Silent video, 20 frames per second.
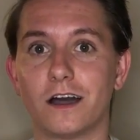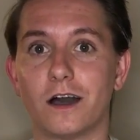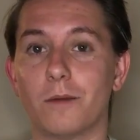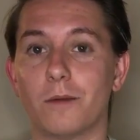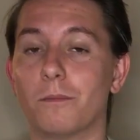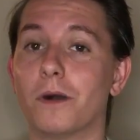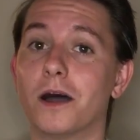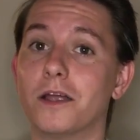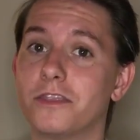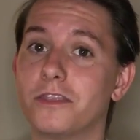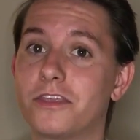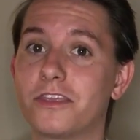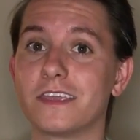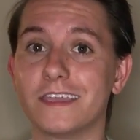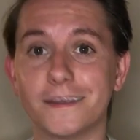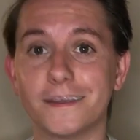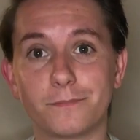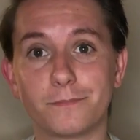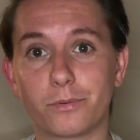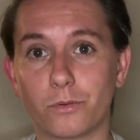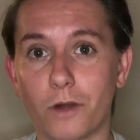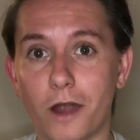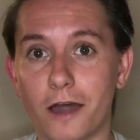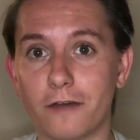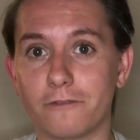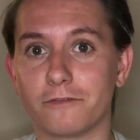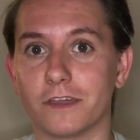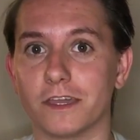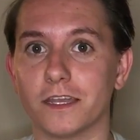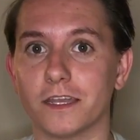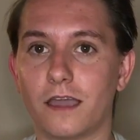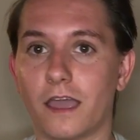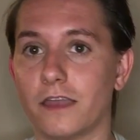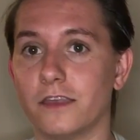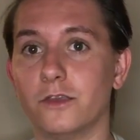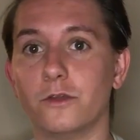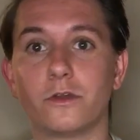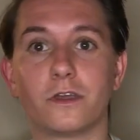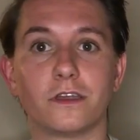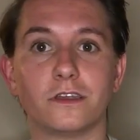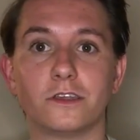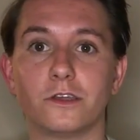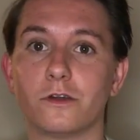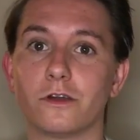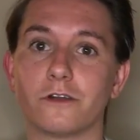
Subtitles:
a month in profit, and you can do